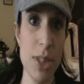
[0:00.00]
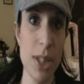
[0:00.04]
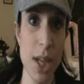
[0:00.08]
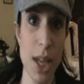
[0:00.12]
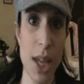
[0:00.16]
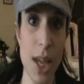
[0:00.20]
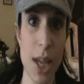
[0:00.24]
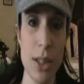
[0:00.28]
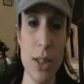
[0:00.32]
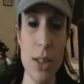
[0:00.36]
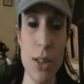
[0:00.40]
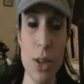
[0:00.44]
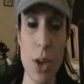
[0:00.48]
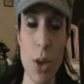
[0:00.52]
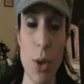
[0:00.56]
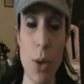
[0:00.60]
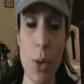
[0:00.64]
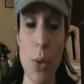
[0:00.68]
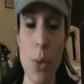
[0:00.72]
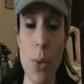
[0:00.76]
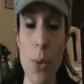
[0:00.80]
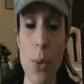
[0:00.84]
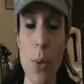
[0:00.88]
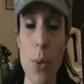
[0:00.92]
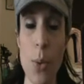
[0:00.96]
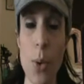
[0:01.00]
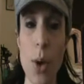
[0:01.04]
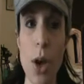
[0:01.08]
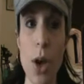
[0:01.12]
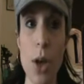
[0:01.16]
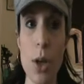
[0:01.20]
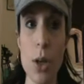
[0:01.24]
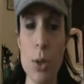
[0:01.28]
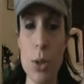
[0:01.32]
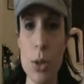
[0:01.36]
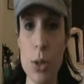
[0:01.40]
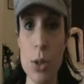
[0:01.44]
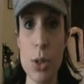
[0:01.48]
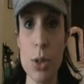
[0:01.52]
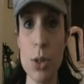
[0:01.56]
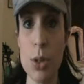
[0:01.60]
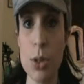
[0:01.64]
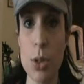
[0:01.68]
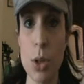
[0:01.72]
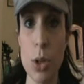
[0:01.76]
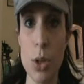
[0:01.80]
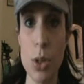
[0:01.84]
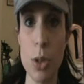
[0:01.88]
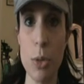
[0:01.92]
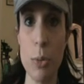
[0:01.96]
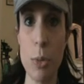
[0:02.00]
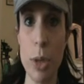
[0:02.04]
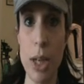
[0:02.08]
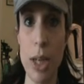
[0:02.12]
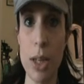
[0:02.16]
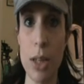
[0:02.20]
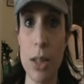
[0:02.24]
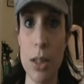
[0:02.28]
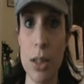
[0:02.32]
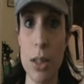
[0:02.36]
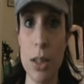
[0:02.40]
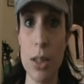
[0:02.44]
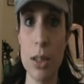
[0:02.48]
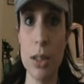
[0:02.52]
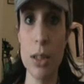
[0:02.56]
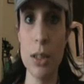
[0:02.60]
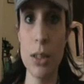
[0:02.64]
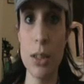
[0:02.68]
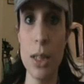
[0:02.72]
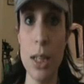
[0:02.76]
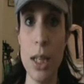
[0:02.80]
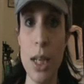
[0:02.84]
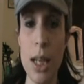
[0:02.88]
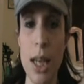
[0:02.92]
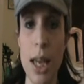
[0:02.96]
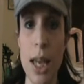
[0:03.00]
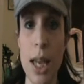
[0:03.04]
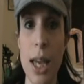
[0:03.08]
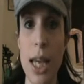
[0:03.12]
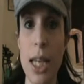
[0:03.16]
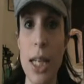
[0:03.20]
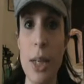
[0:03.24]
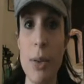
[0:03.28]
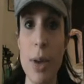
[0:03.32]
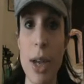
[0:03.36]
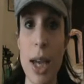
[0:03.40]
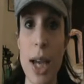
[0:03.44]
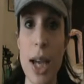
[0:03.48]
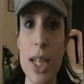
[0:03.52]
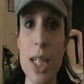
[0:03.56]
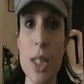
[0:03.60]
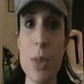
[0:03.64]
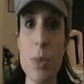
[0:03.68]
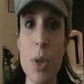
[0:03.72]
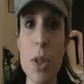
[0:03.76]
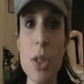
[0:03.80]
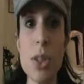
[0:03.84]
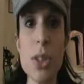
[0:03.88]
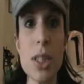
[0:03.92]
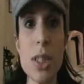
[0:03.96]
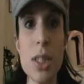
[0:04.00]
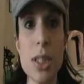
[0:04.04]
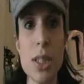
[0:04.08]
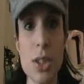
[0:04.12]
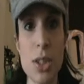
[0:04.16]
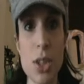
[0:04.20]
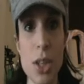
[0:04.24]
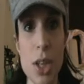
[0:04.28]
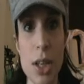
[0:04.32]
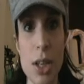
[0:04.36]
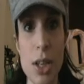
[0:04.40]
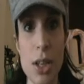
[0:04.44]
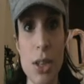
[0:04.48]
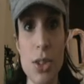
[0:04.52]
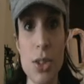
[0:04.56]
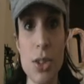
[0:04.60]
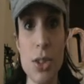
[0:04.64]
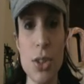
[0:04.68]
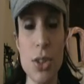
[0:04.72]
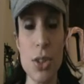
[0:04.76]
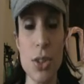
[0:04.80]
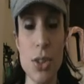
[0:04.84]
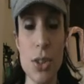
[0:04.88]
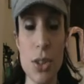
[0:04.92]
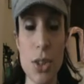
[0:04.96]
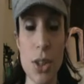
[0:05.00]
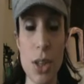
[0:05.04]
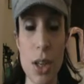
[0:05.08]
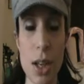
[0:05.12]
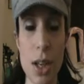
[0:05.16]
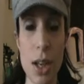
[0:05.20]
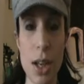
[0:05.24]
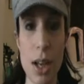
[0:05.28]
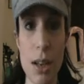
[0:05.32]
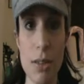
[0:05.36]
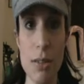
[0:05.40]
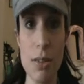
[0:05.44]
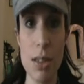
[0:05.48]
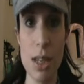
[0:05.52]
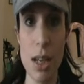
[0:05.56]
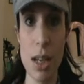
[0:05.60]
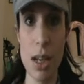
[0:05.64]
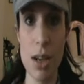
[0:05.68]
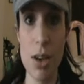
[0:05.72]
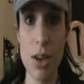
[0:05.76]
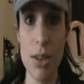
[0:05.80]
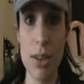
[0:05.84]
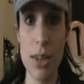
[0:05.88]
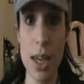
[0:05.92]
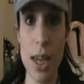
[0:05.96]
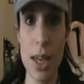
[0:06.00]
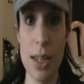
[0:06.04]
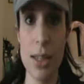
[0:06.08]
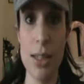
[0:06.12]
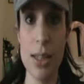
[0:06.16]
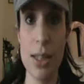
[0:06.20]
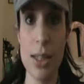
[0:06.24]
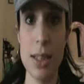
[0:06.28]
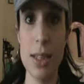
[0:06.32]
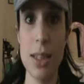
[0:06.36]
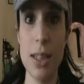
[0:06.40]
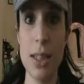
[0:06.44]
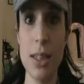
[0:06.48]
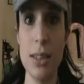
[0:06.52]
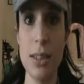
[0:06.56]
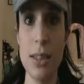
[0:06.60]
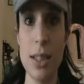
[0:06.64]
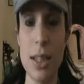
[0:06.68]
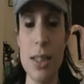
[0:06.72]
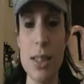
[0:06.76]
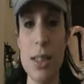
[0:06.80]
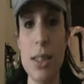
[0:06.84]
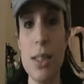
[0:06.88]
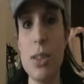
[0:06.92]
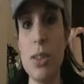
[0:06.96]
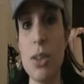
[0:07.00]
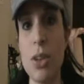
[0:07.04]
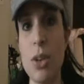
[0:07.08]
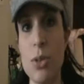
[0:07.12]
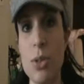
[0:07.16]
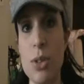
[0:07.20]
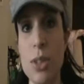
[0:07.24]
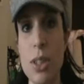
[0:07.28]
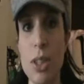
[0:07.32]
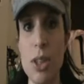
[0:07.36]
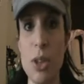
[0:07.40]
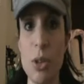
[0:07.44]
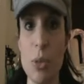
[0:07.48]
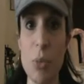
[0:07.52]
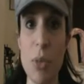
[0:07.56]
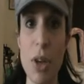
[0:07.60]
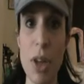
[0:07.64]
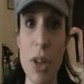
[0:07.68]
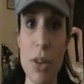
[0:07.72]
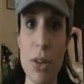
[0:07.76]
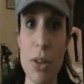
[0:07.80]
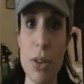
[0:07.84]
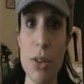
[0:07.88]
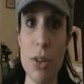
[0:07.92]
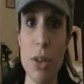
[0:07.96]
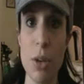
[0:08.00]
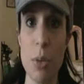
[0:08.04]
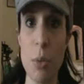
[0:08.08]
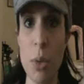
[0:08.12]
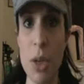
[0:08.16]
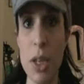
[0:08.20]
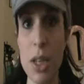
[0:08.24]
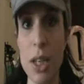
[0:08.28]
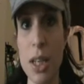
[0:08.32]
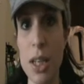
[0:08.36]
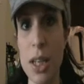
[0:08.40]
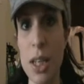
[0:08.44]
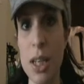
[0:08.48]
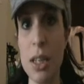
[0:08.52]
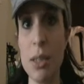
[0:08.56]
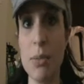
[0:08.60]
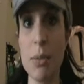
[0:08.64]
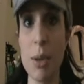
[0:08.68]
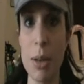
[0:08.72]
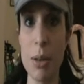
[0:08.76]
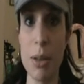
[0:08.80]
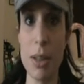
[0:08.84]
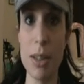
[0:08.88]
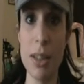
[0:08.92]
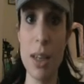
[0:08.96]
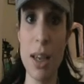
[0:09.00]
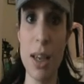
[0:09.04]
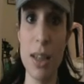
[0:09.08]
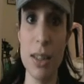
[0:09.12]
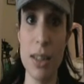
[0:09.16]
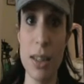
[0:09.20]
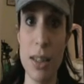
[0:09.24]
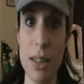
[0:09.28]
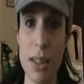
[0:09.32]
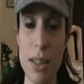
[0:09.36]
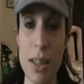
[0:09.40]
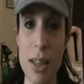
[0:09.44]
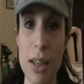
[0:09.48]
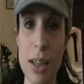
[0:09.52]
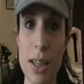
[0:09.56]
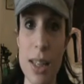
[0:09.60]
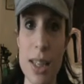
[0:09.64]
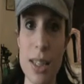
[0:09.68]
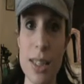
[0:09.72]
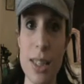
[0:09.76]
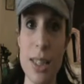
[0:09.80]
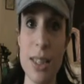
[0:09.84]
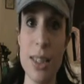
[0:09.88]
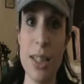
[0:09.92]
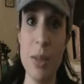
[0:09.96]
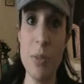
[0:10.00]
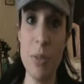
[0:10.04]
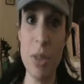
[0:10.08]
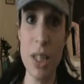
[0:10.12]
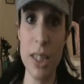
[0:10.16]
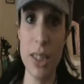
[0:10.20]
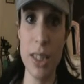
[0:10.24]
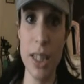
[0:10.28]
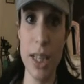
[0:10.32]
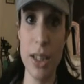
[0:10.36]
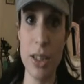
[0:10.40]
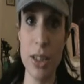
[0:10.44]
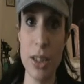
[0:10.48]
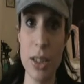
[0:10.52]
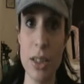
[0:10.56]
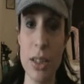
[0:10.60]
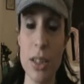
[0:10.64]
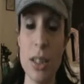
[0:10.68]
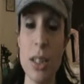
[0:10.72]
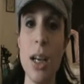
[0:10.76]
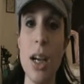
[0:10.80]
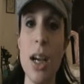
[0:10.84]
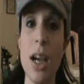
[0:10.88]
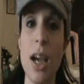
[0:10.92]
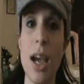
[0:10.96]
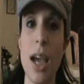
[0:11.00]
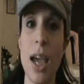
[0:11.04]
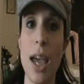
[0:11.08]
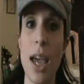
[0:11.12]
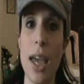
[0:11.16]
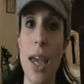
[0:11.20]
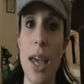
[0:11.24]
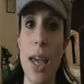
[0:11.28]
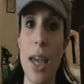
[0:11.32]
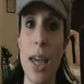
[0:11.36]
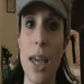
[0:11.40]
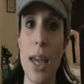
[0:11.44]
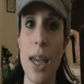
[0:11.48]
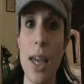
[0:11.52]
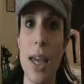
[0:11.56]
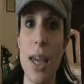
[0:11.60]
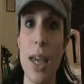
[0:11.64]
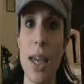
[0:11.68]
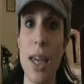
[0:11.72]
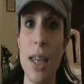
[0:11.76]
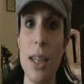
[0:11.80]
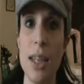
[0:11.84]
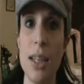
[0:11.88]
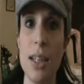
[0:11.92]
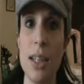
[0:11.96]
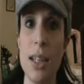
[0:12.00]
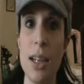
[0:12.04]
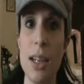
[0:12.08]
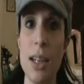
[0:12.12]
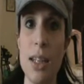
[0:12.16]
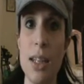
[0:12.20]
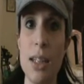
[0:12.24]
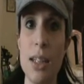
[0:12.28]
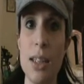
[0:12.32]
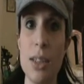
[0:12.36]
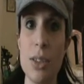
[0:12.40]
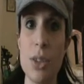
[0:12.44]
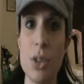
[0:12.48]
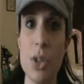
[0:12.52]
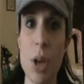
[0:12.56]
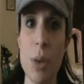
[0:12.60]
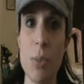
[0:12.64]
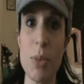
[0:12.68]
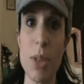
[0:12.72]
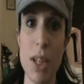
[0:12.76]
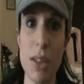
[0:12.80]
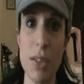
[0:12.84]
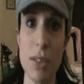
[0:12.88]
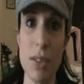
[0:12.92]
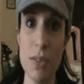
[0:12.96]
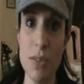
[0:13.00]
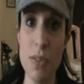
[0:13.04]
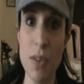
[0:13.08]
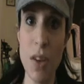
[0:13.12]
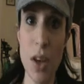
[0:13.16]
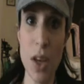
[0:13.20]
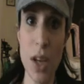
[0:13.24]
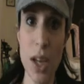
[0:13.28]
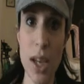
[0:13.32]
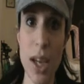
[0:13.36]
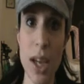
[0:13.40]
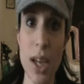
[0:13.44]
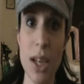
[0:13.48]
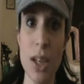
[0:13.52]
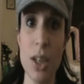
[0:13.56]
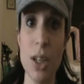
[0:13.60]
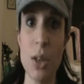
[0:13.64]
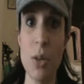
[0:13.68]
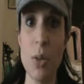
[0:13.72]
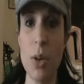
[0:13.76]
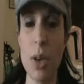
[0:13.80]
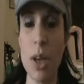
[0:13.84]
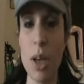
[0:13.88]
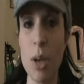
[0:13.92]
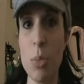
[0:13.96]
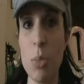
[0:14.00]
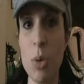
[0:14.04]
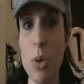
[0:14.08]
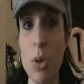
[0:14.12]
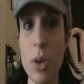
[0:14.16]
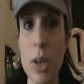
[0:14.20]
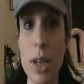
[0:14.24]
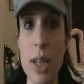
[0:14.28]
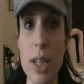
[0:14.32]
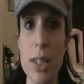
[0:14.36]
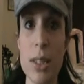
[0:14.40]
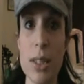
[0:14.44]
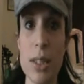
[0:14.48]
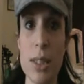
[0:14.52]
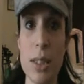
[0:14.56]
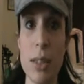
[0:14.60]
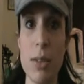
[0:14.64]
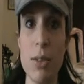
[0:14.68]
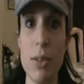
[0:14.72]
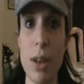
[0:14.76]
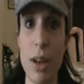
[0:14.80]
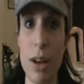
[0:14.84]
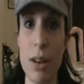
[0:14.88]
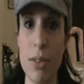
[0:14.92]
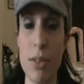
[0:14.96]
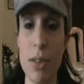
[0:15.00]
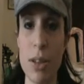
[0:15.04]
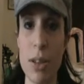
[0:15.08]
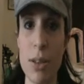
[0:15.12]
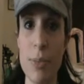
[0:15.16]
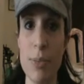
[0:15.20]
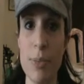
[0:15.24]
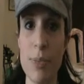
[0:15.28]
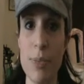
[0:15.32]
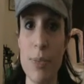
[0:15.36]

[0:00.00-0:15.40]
I had no cruise control on my car. Anyway, I spoke to the judge after I got that ticket, and I said, you know, single mother, no money, da da da da da da. He said, send me a letter, and I'll drop down the fine, and you won't get points, and whatever.